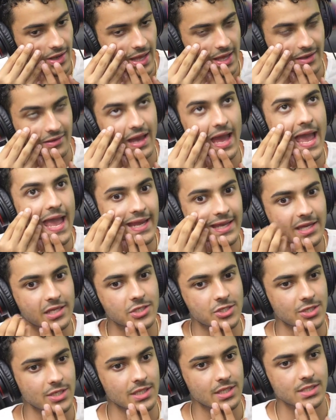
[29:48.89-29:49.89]
like hanging
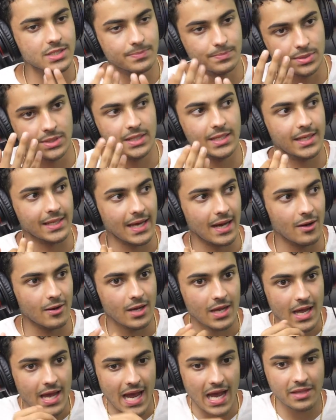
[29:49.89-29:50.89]
chins, bleeding out,
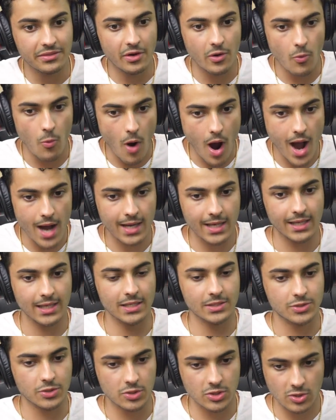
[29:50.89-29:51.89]
and they're walking
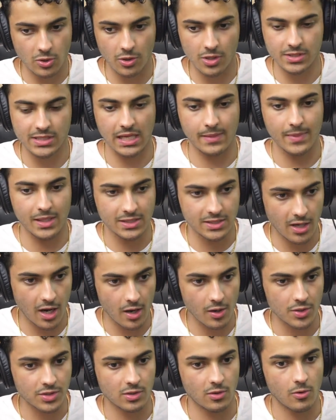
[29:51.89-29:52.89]
into stores like
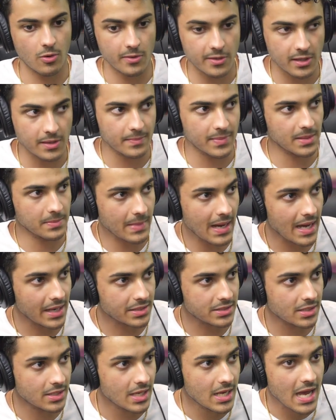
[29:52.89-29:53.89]
McDonald's and ordering Big Macs,